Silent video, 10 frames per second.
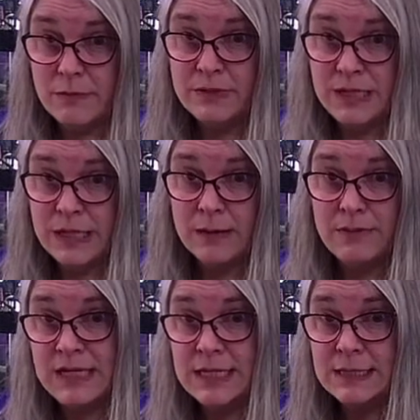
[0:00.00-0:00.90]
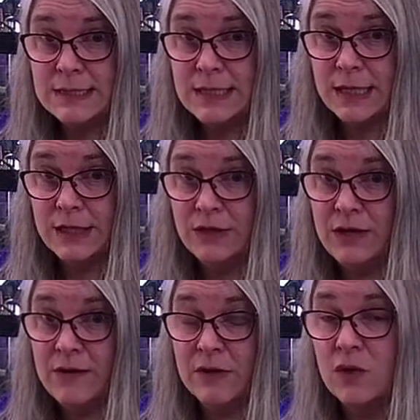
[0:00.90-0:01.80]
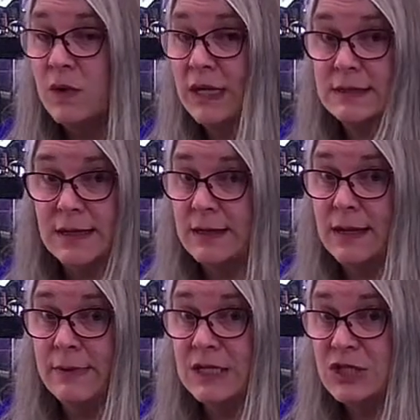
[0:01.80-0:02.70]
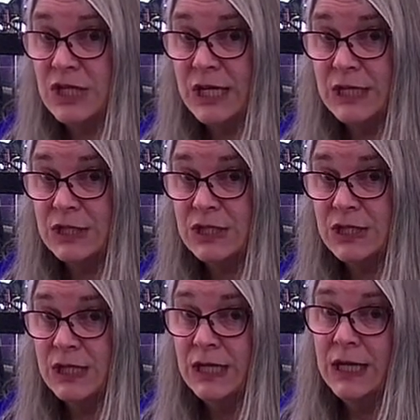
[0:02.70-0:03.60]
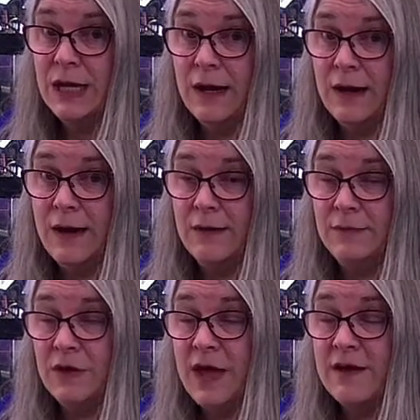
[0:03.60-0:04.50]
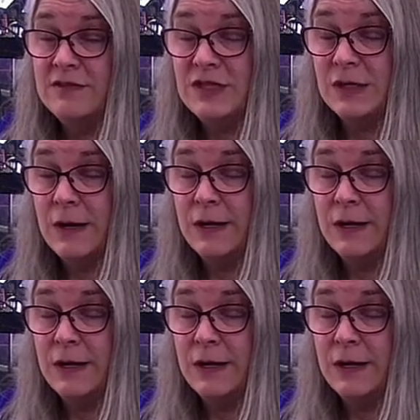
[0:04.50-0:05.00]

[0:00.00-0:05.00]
accompanying a piece and you have a quick dynamic change, um, you'll have to